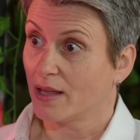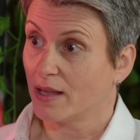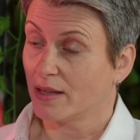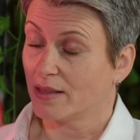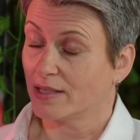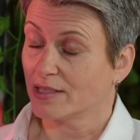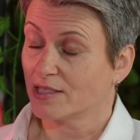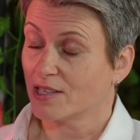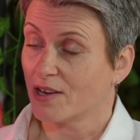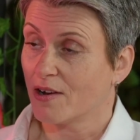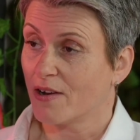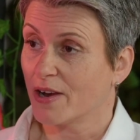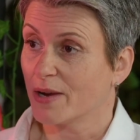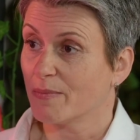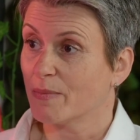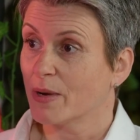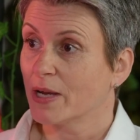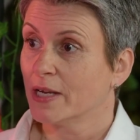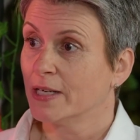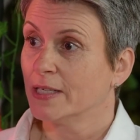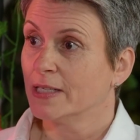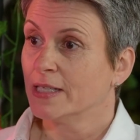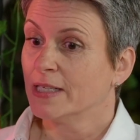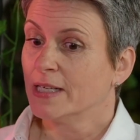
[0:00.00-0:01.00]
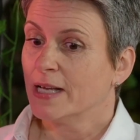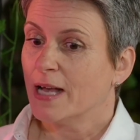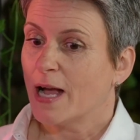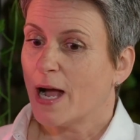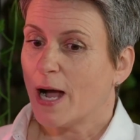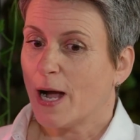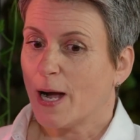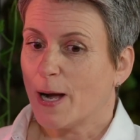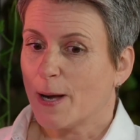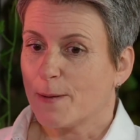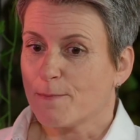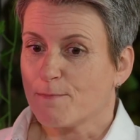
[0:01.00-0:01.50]
the time.
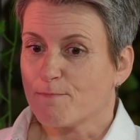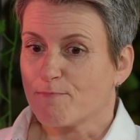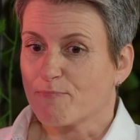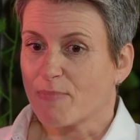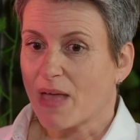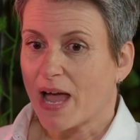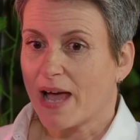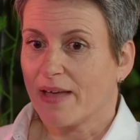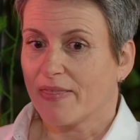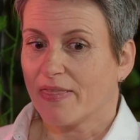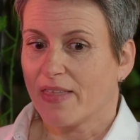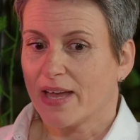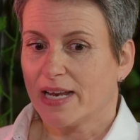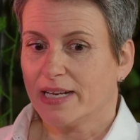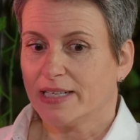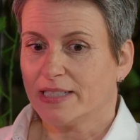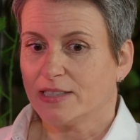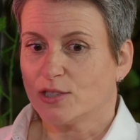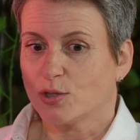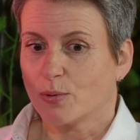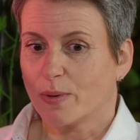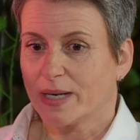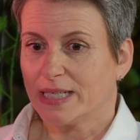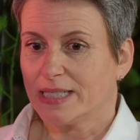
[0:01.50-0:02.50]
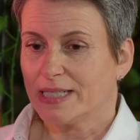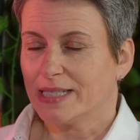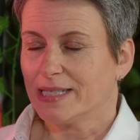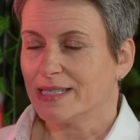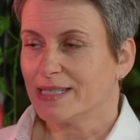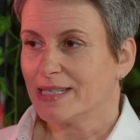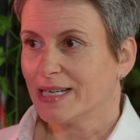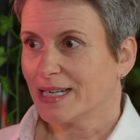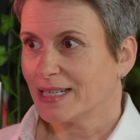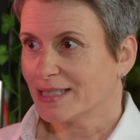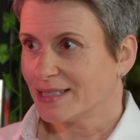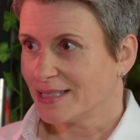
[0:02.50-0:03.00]
And then in
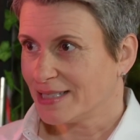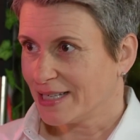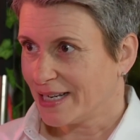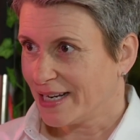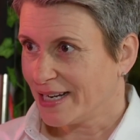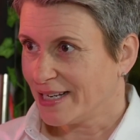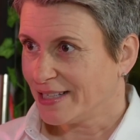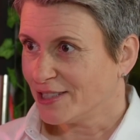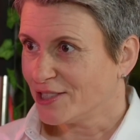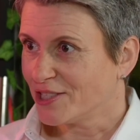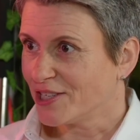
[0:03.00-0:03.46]
2016,